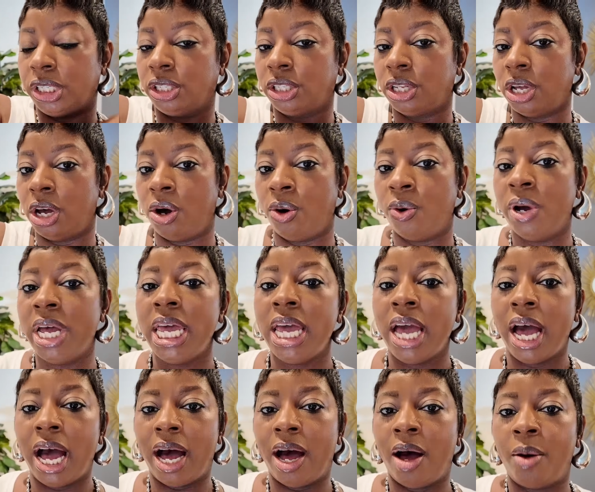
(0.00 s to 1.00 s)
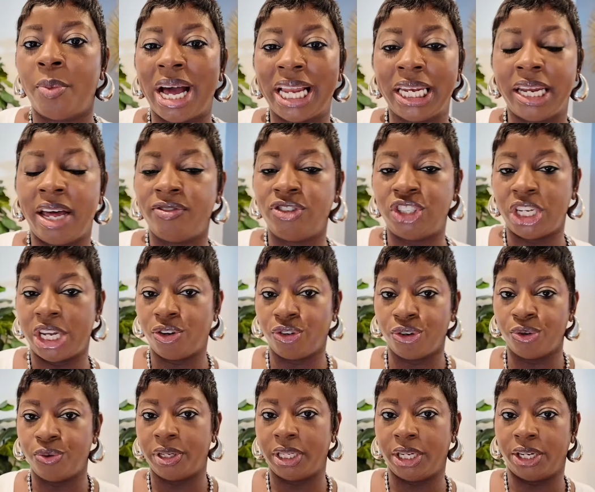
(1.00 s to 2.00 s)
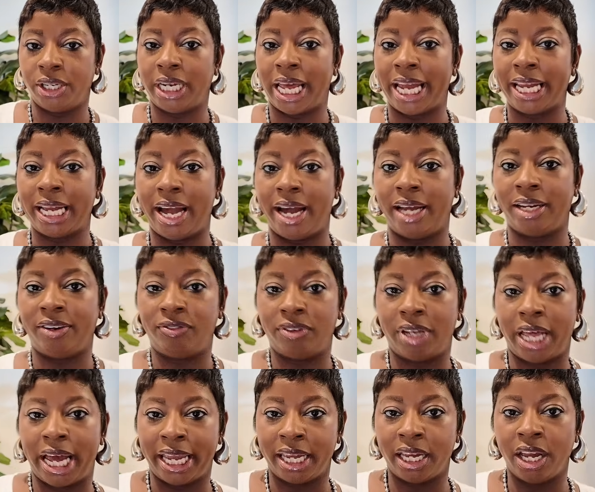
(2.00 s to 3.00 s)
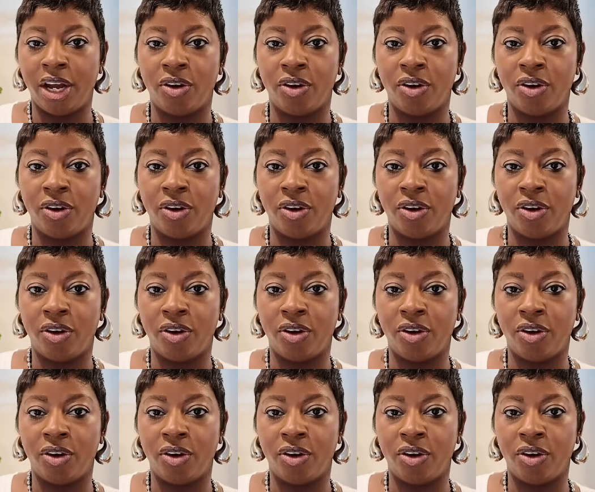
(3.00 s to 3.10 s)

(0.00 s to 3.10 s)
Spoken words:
So I love Jcrew, and they're like kind of like